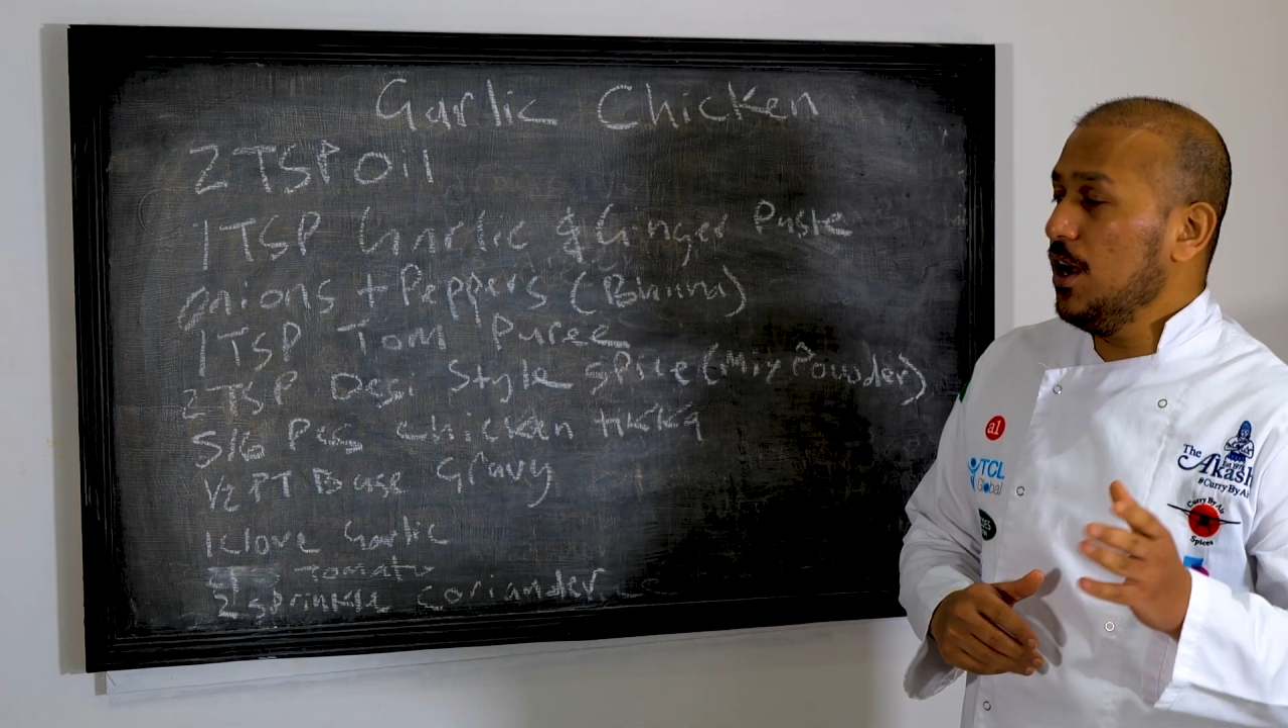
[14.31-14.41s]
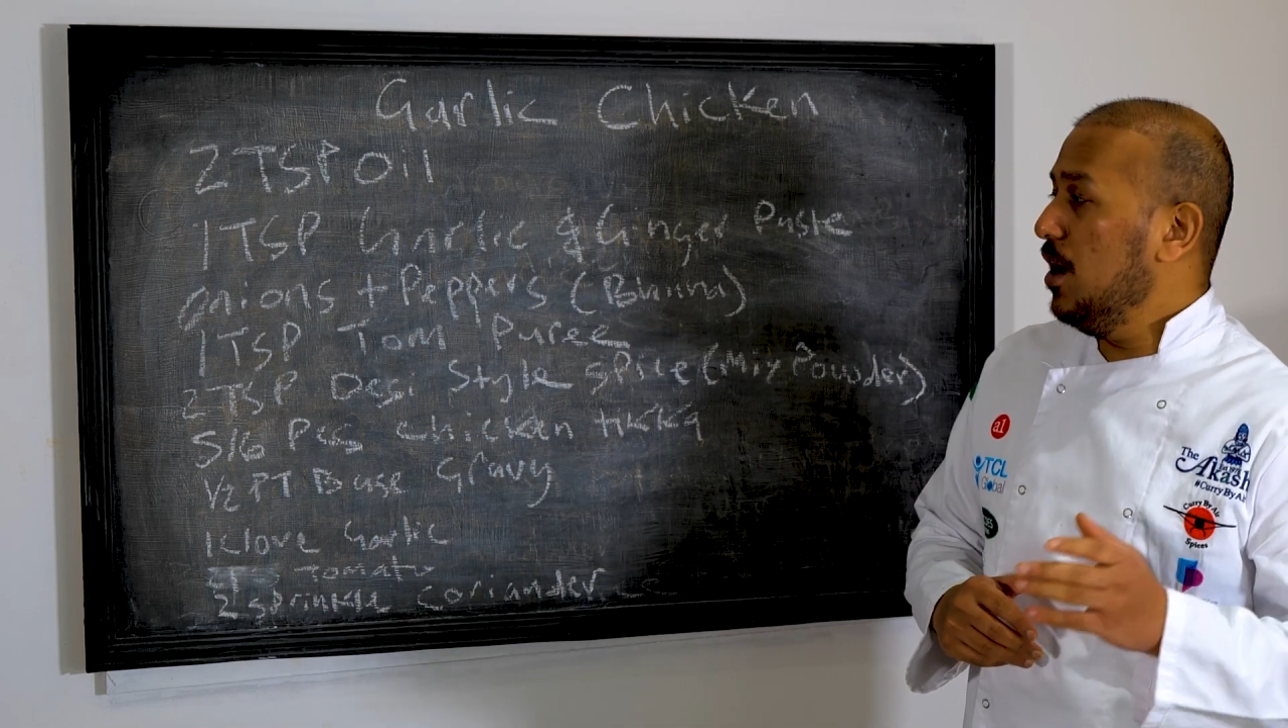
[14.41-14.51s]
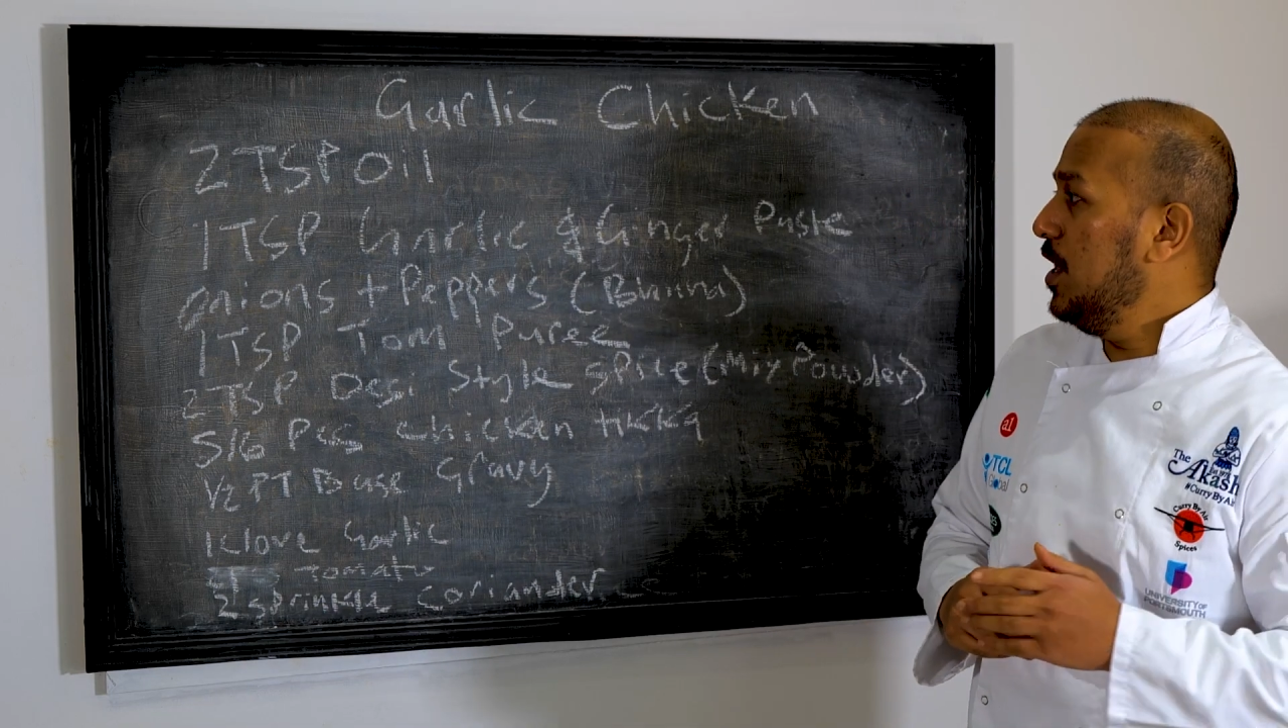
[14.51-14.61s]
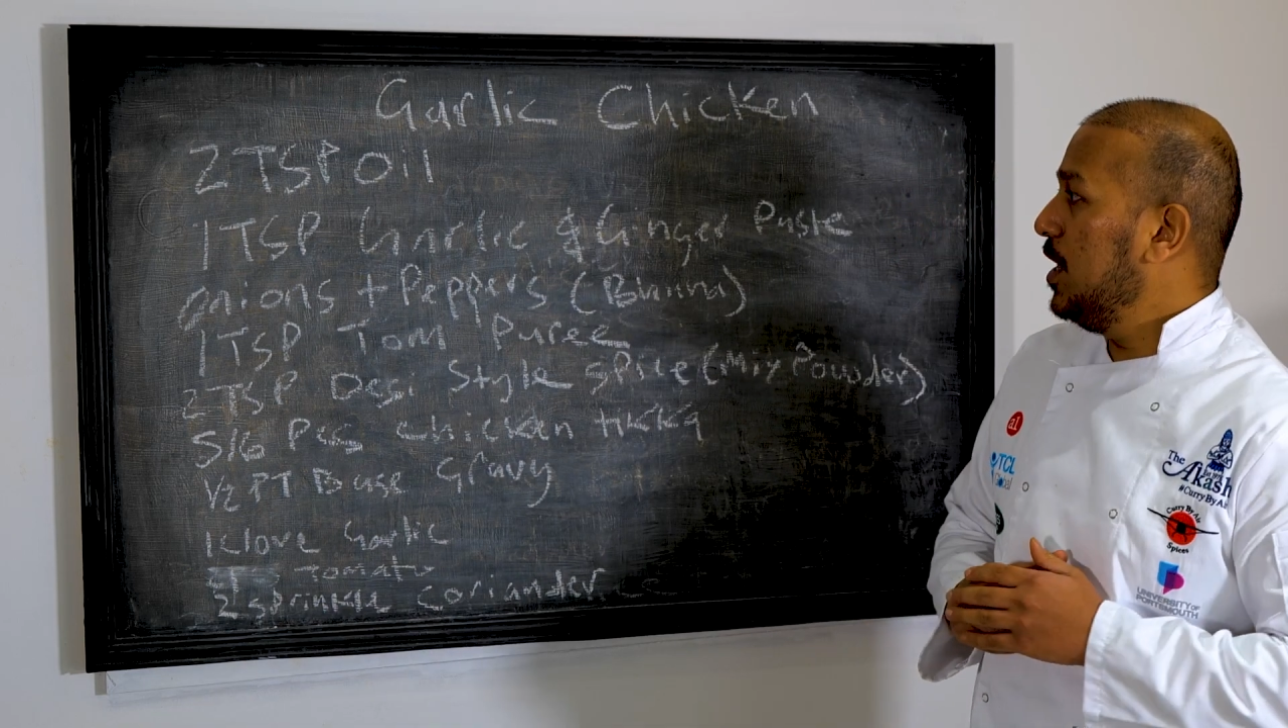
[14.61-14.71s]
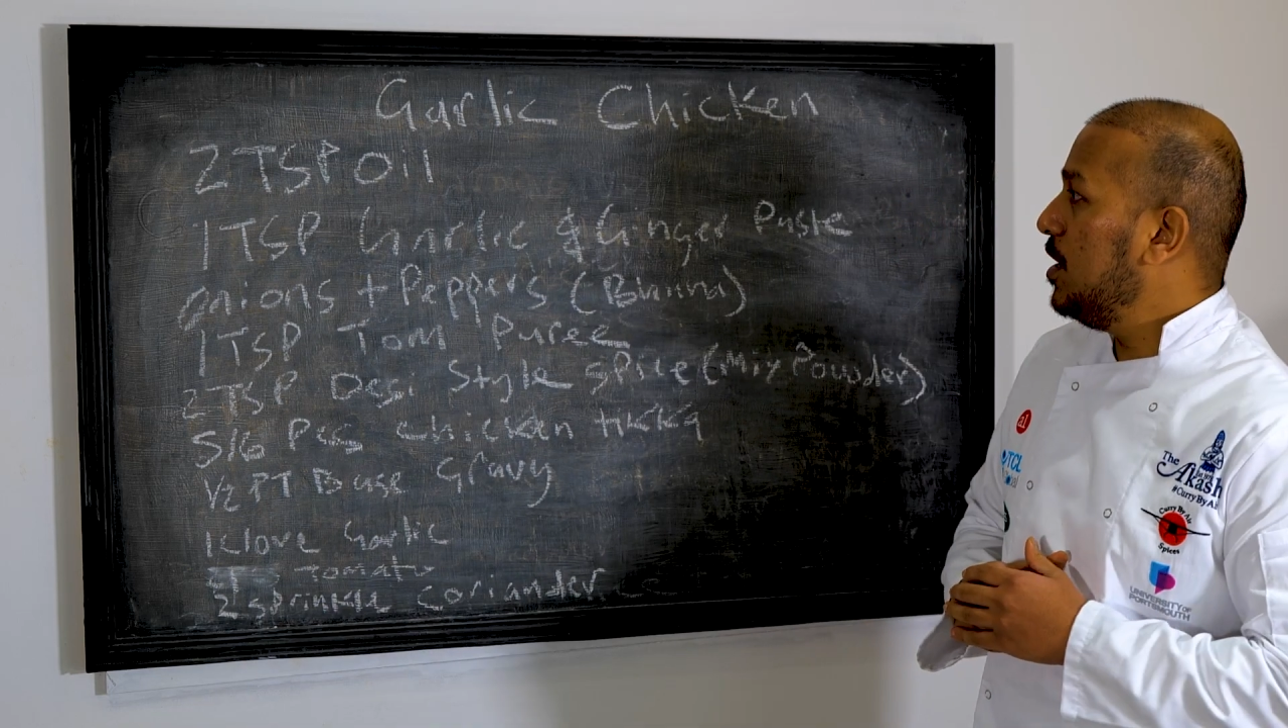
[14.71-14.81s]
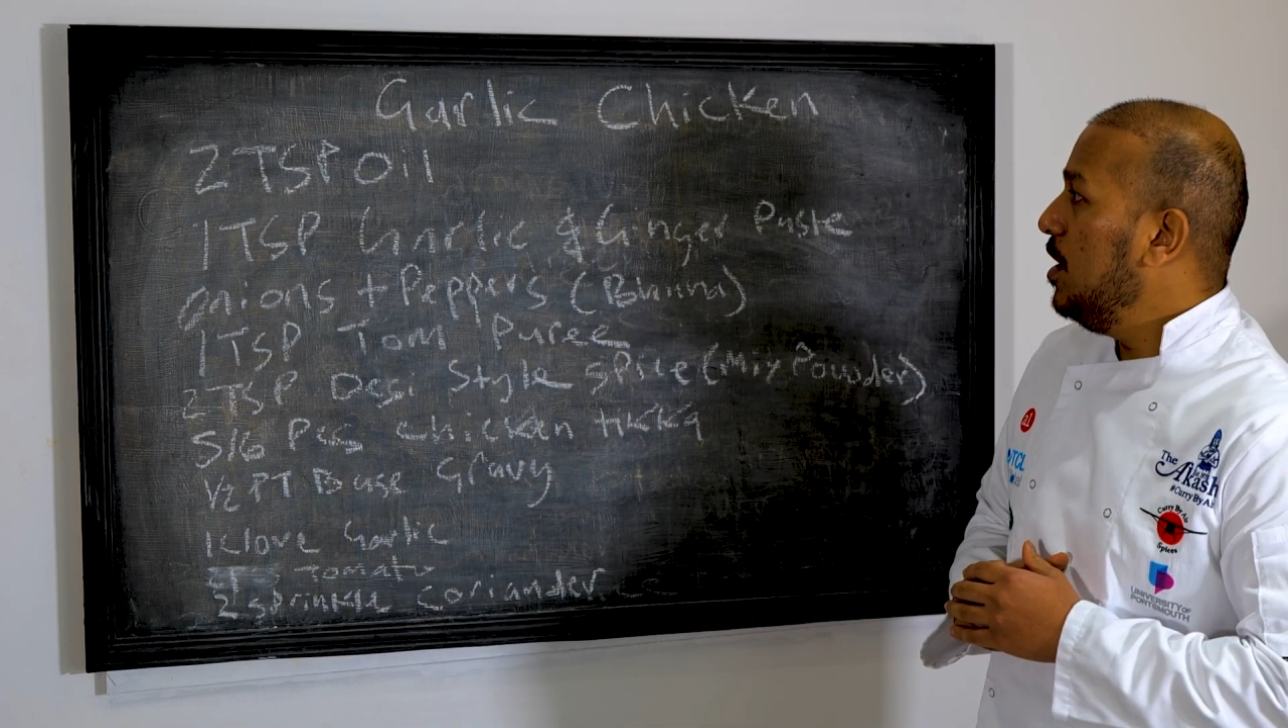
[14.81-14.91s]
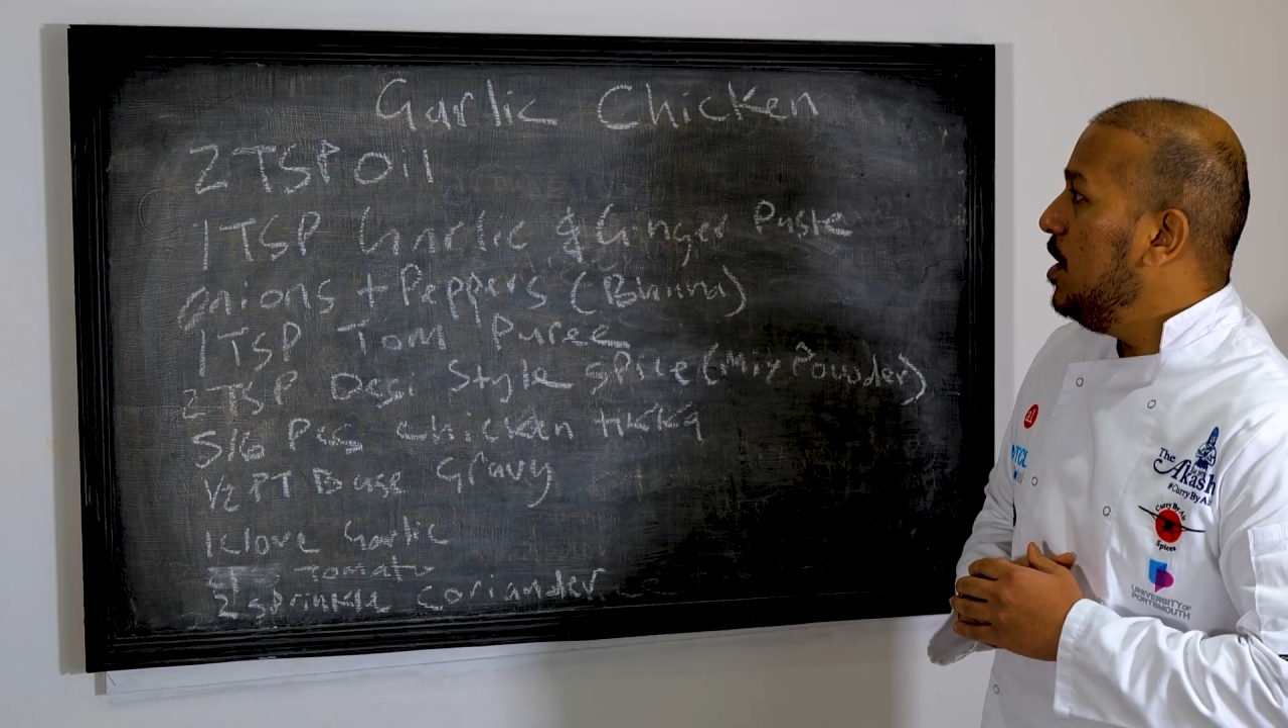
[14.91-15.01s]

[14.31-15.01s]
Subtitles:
garlic.